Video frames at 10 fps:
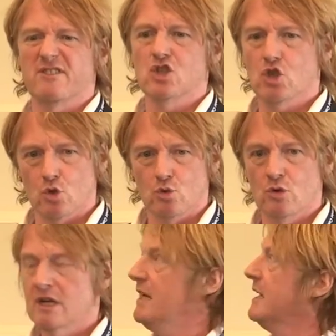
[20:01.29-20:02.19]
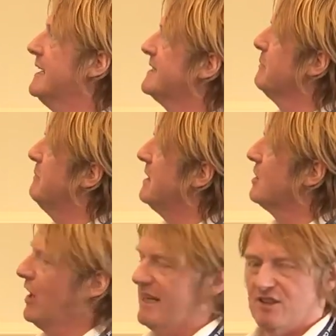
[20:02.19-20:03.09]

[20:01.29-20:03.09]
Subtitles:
view. It's a bit like